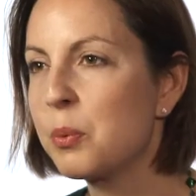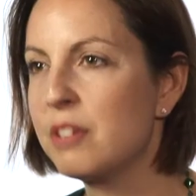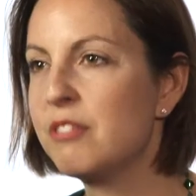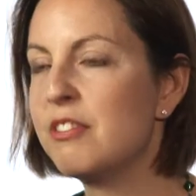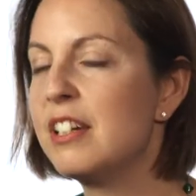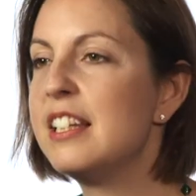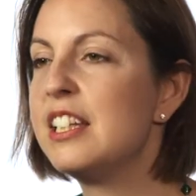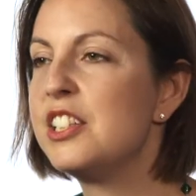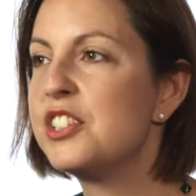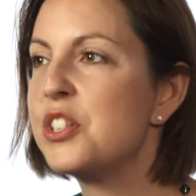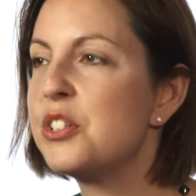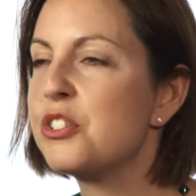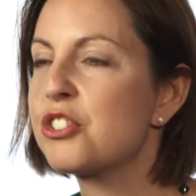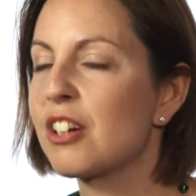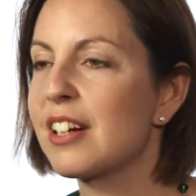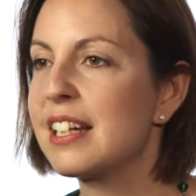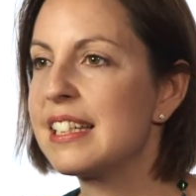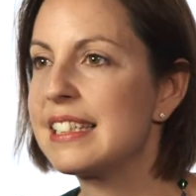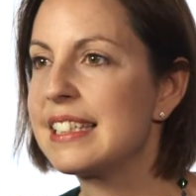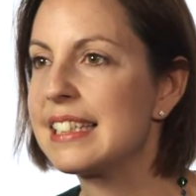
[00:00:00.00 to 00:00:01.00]
We really do
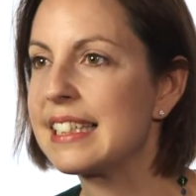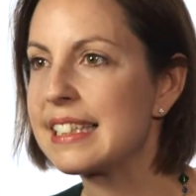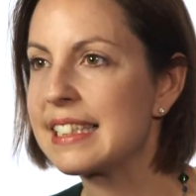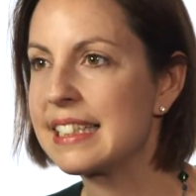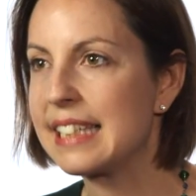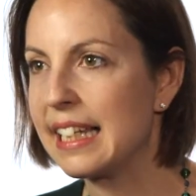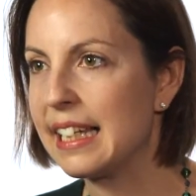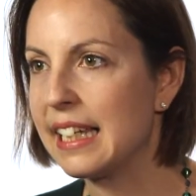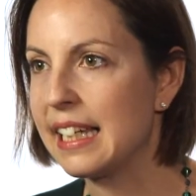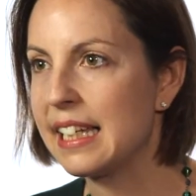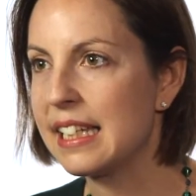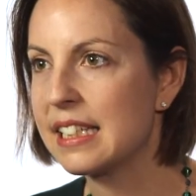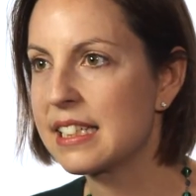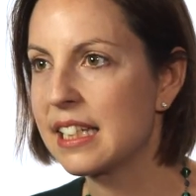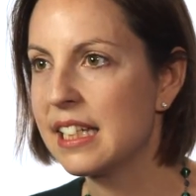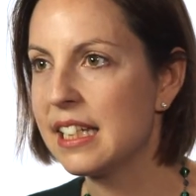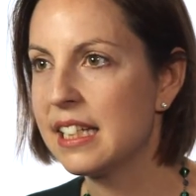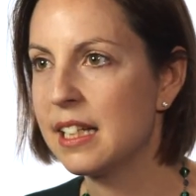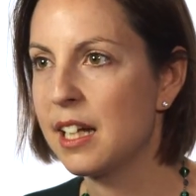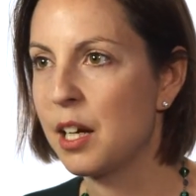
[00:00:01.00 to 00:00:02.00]
try to distill it,